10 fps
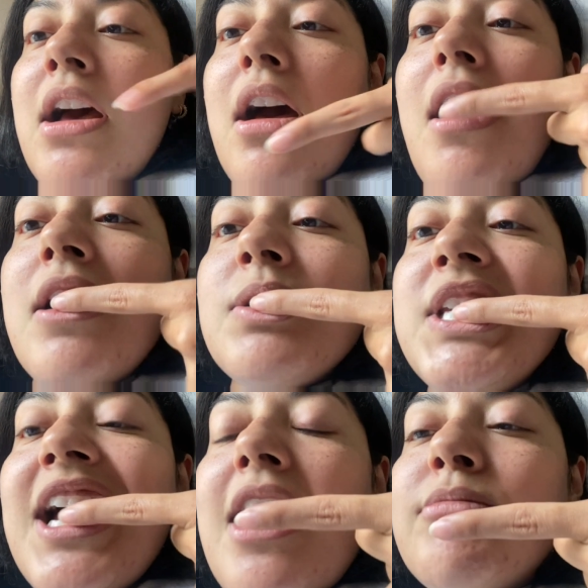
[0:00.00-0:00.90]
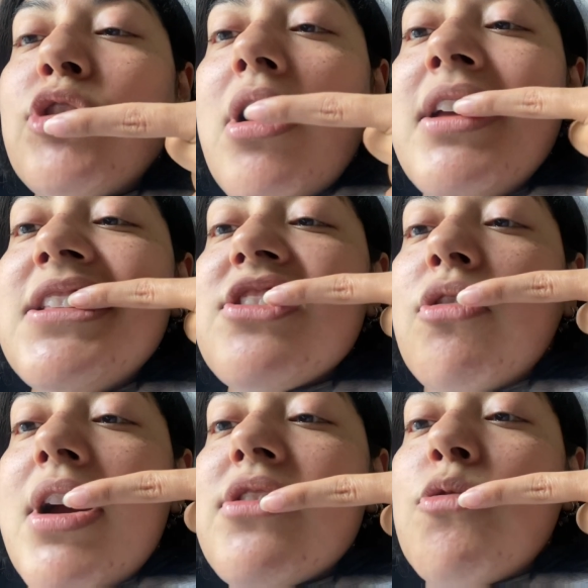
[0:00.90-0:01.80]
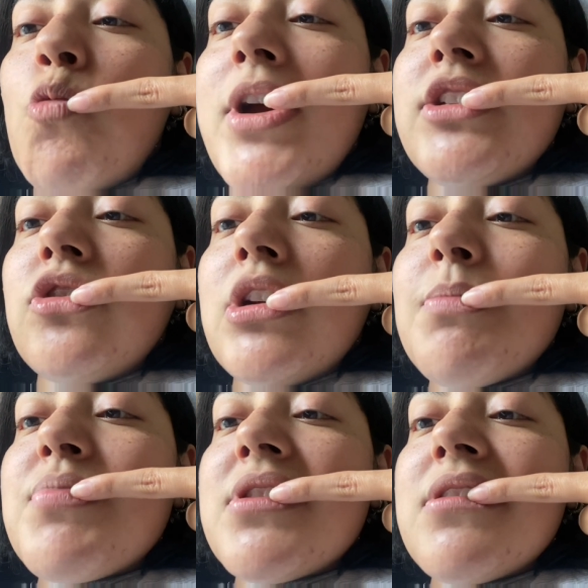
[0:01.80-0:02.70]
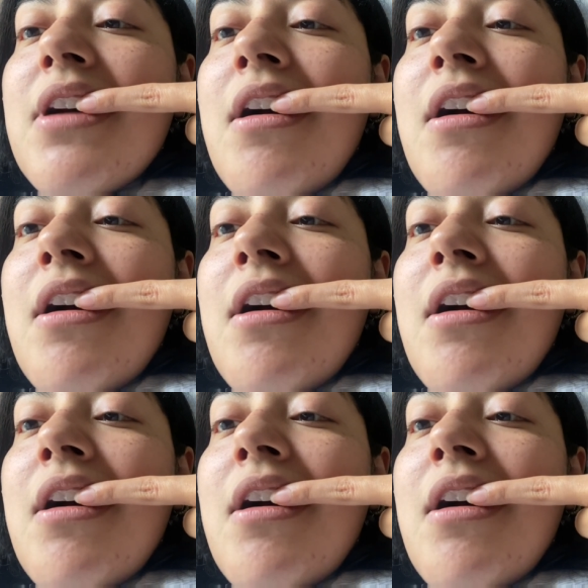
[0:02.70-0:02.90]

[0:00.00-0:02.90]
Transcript: Uh, yeah, I'm trying this Crest white strips.